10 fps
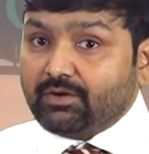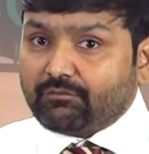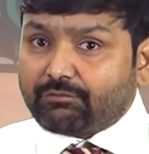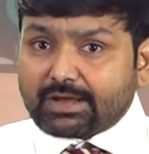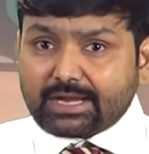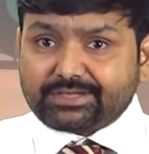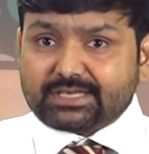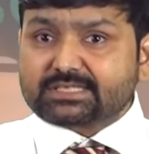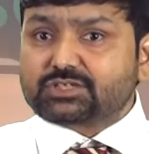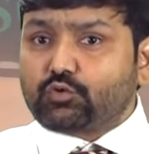Variety
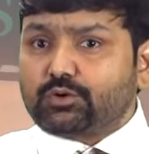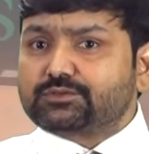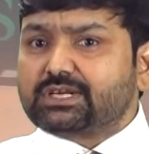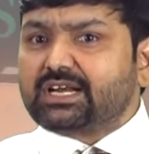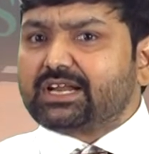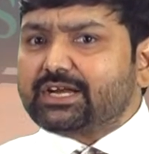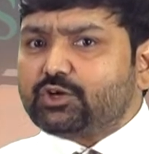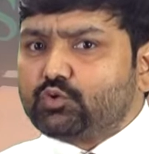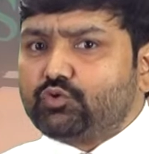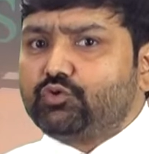is closely
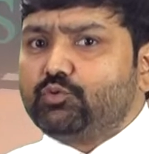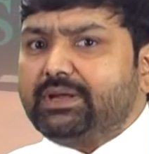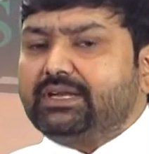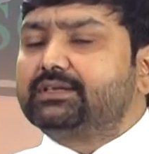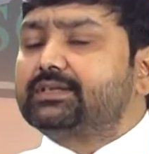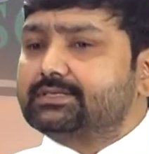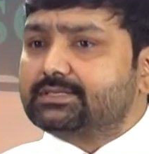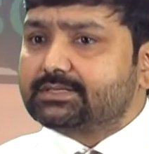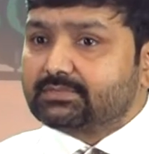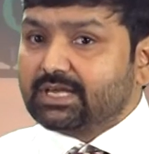related to human interest.
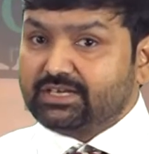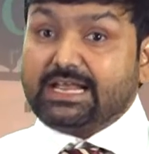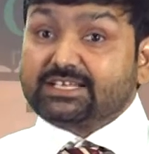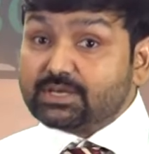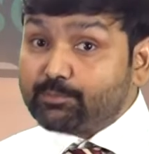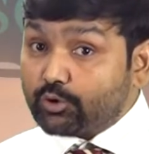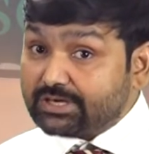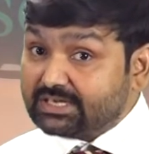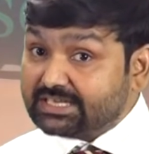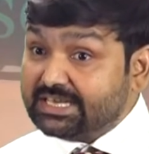Next
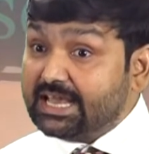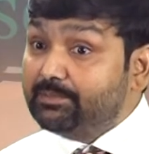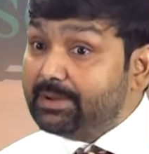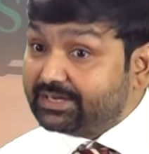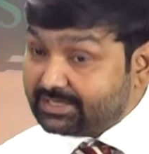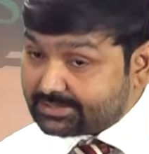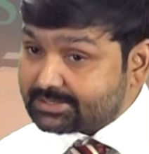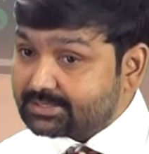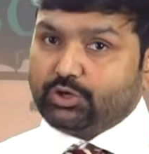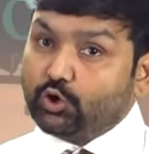important key element
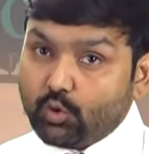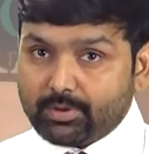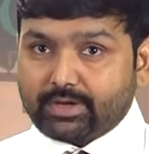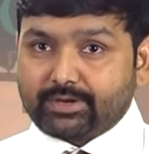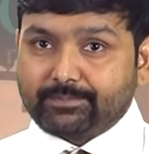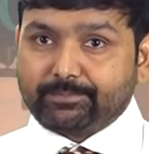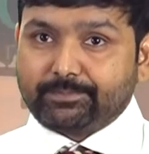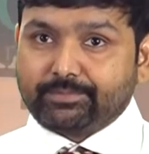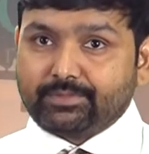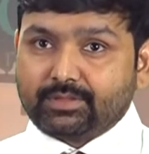is humor.
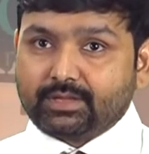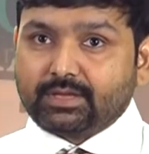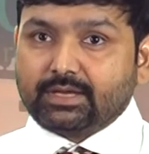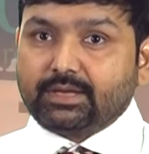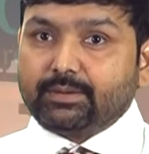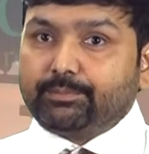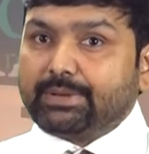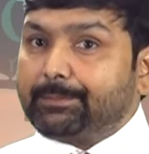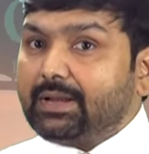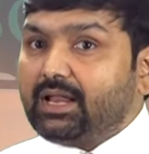
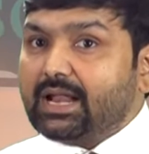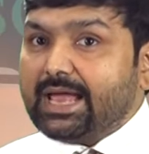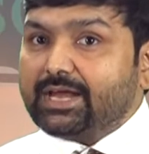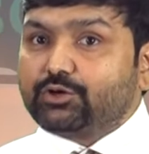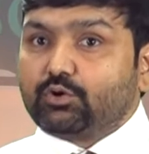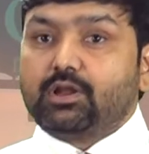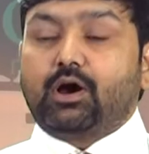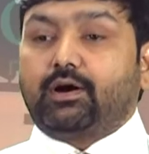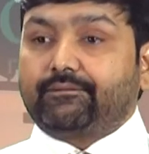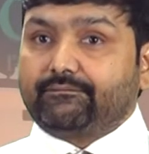People like to
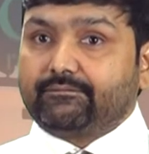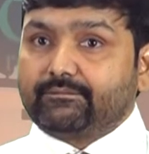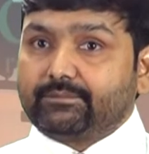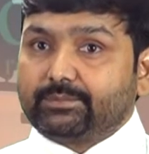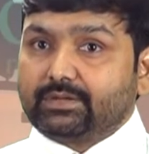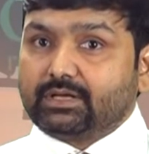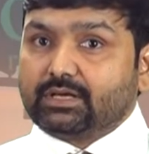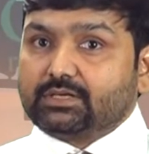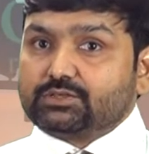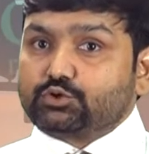laugh.
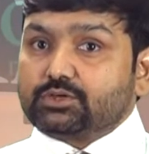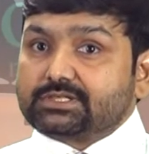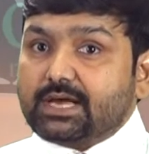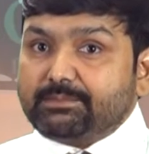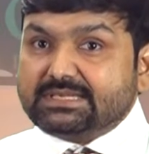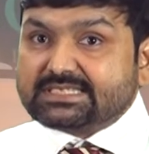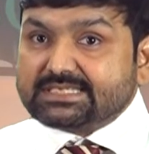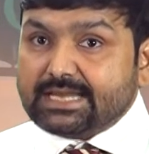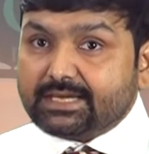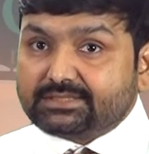So some
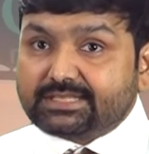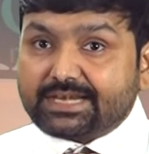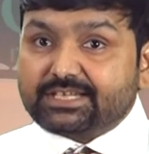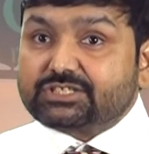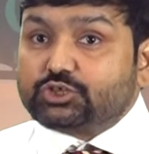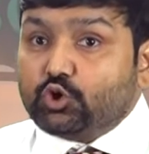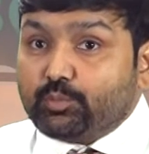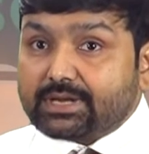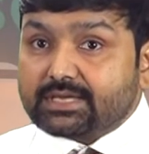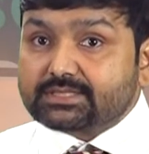incident that is
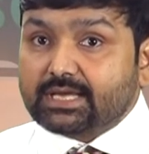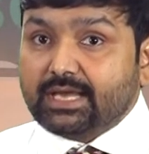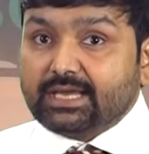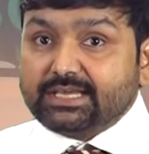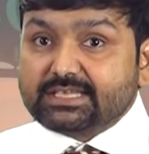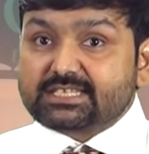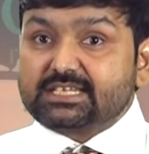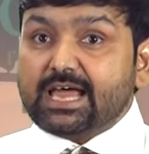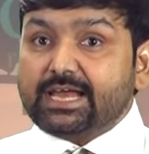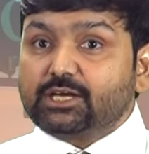humorous is
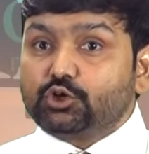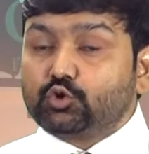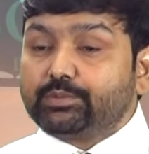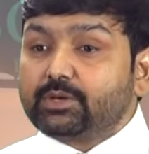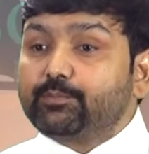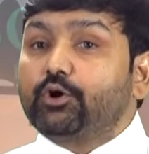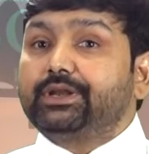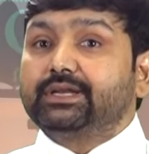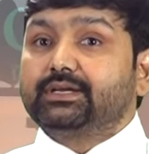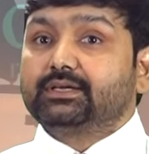likely to be
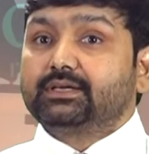reported.